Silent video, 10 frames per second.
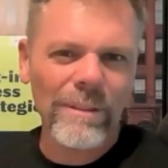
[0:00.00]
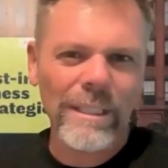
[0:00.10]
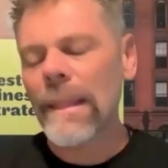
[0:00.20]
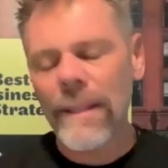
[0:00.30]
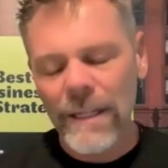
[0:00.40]

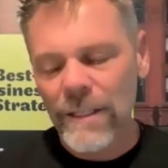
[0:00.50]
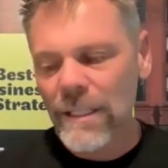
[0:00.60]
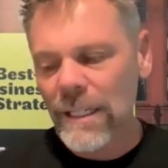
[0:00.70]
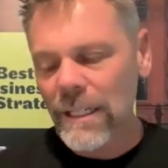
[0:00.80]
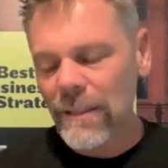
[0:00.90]
Right? And then I just
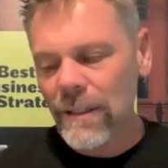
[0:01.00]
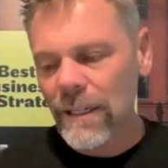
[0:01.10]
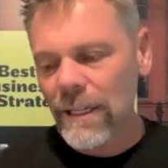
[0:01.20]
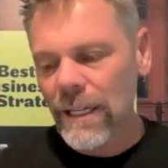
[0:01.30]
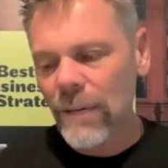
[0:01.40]
did it.
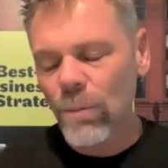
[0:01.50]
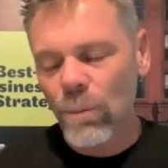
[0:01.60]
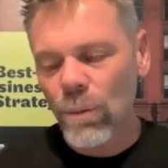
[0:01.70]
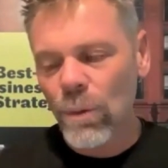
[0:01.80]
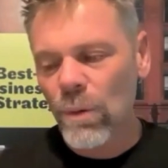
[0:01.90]
And
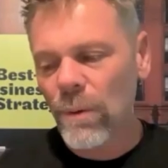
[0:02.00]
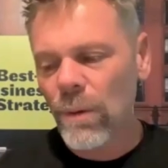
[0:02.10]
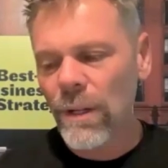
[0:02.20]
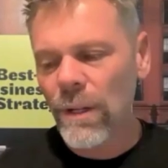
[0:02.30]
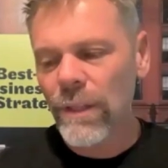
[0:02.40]
one
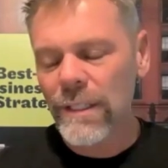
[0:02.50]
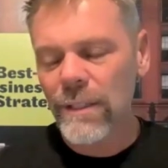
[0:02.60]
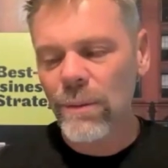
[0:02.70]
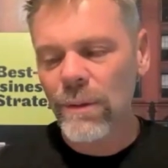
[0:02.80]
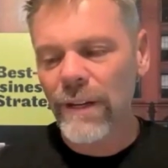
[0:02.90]
of the things
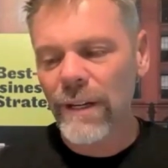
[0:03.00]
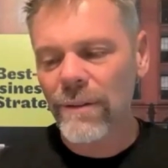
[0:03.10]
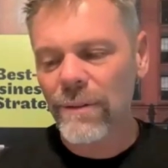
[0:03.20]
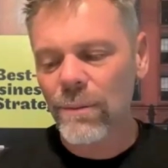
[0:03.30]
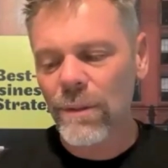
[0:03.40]
that we
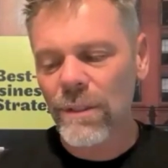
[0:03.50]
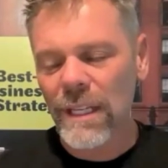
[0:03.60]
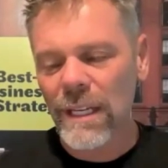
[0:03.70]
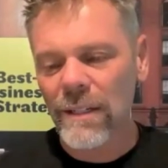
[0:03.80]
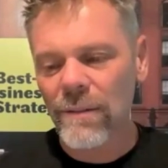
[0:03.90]
found was
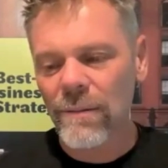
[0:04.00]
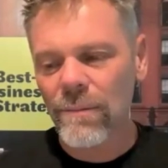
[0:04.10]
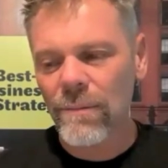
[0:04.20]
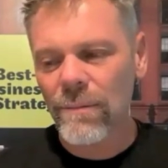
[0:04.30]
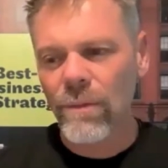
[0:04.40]
that
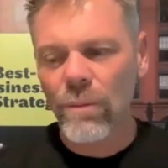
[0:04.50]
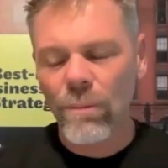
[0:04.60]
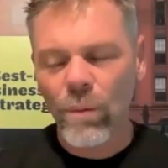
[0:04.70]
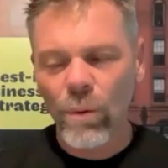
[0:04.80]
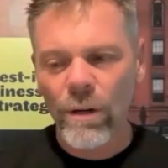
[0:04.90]
the
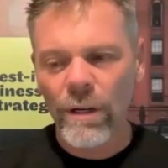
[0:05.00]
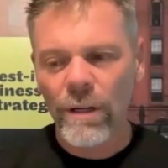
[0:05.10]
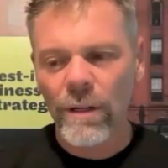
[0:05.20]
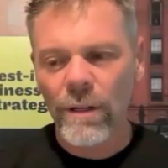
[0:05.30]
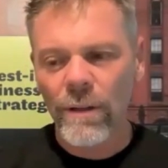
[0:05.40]
more
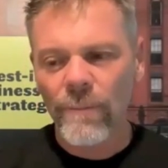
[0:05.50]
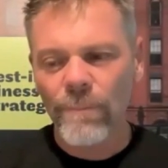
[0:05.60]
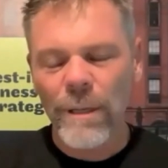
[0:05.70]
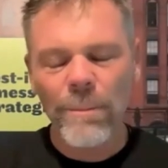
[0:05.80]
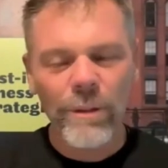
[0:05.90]

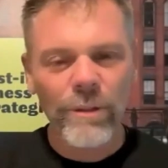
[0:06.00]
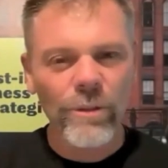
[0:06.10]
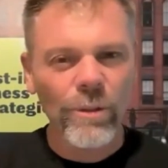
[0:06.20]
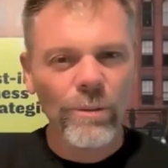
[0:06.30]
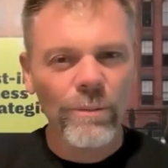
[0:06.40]
people
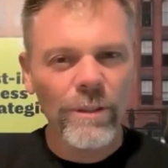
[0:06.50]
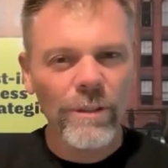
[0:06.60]
consumed